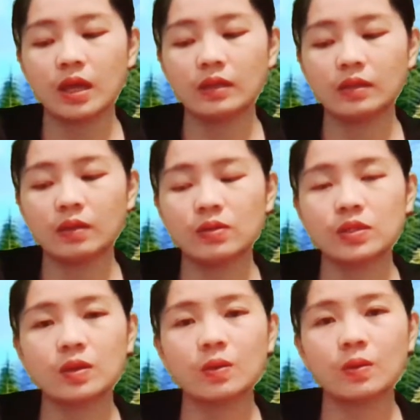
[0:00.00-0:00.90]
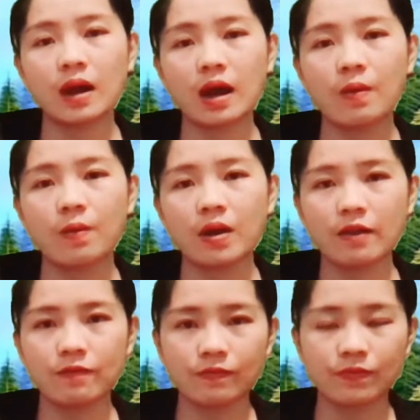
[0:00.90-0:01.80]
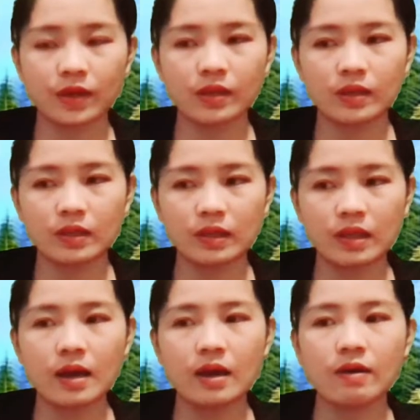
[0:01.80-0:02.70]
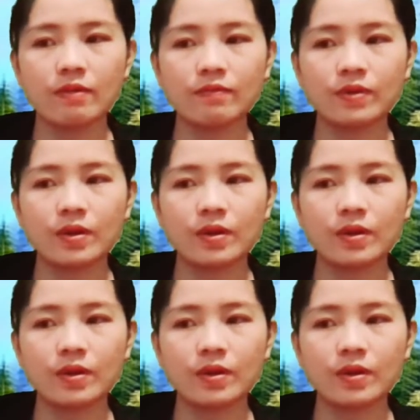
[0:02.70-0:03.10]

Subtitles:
and also how I fell in love